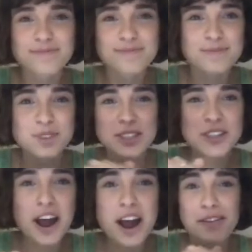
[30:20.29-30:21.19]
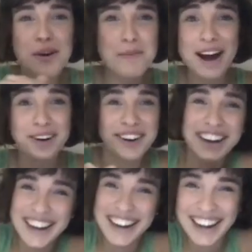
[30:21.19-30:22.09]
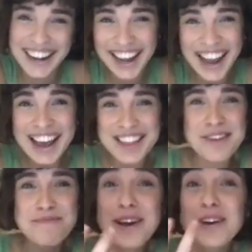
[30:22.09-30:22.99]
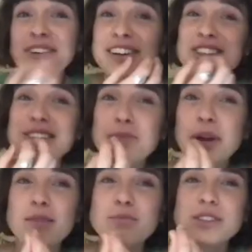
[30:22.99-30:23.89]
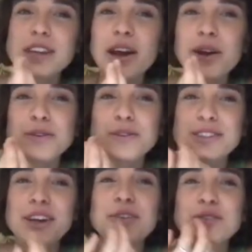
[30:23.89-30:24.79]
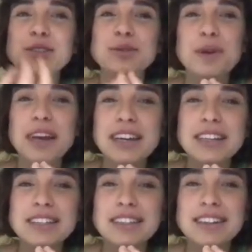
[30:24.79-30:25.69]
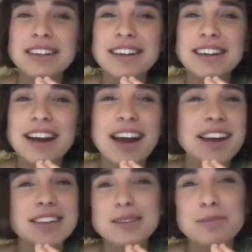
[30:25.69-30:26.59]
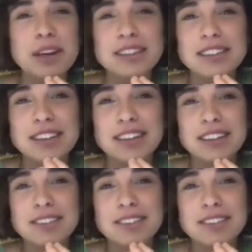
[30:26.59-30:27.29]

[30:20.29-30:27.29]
stir about, the milk just becomes so, so sweet. And it's amazing.